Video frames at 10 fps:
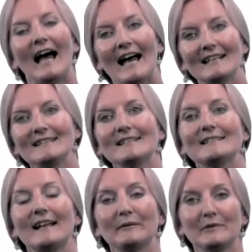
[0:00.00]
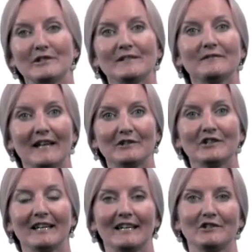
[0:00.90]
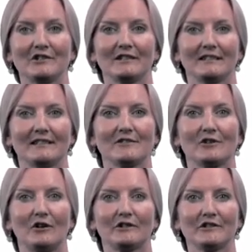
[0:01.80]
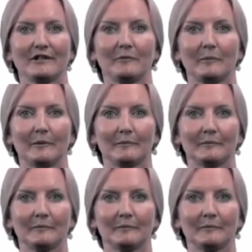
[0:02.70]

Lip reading: and as languages of education and scholarship.